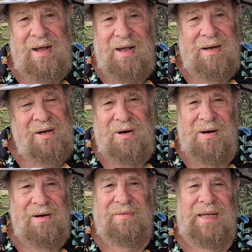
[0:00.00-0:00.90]
uh,
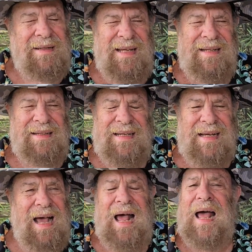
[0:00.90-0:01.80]
Karl? The, the, the,
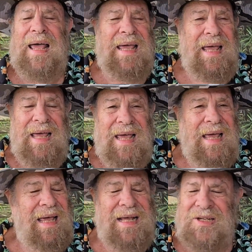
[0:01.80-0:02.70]
guy
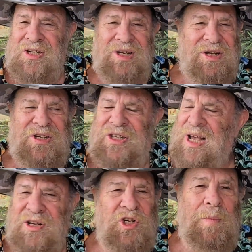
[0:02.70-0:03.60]
is
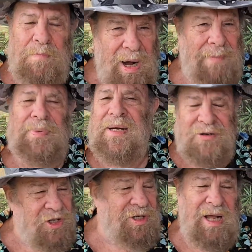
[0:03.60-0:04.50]
such a puppet.
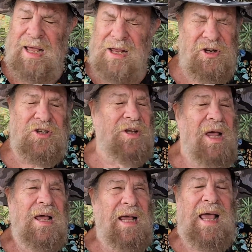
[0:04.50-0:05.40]
Just, uh, just
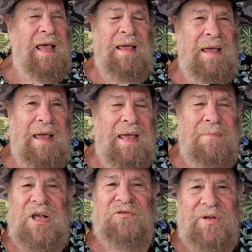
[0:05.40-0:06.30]
he
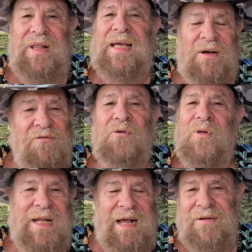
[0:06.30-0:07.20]
must feel like a
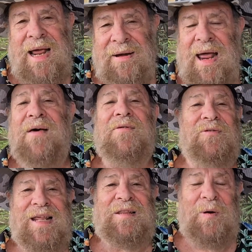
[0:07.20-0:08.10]
fool now. Now
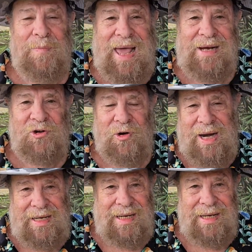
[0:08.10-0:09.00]
they're, that they're
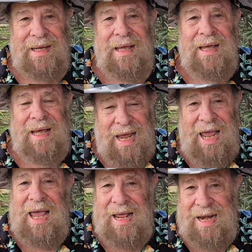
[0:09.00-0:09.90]
backtracking,
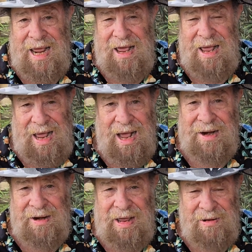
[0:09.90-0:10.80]
and uh,
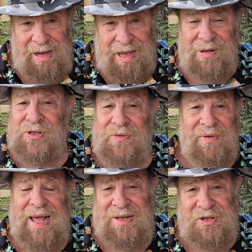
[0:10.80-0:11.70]
on the heels of
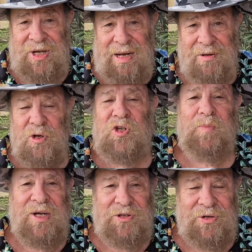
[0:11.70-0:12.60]
that uh,
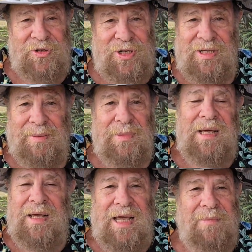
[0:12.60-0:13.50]
Newsbusters clip,
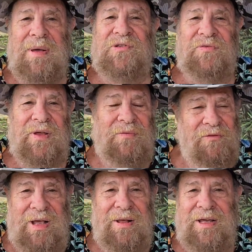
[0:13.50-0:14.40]
he must
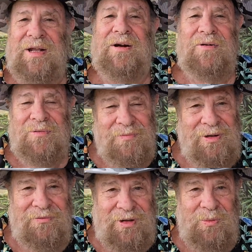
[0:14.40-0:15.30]
feel, you know,
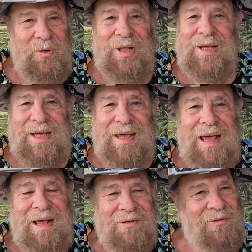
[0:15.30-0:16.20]
feel really
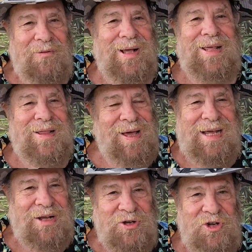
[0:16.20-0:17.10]
really
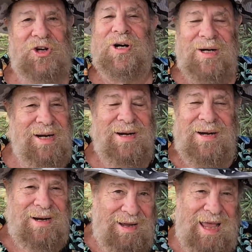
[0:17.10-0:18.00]
like a jerk,
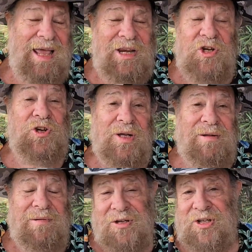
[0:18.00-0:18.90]
and he
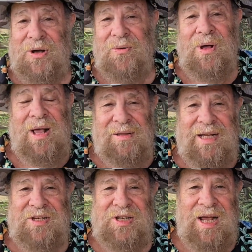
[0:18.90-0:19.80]
should. So
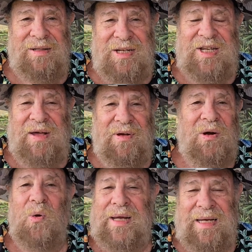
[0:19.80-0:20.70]
let's uh, let's have a
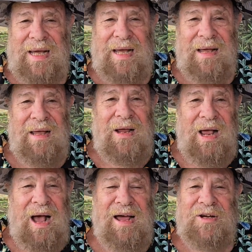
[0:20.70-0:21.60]
quick uh,
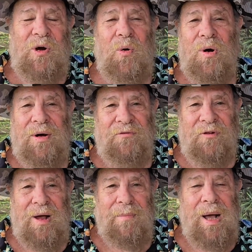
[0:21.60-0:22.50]
encore
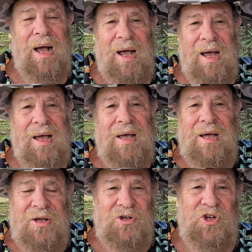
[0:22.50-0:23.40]
from uh,
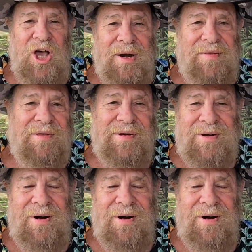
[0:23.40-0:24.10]
Jonathan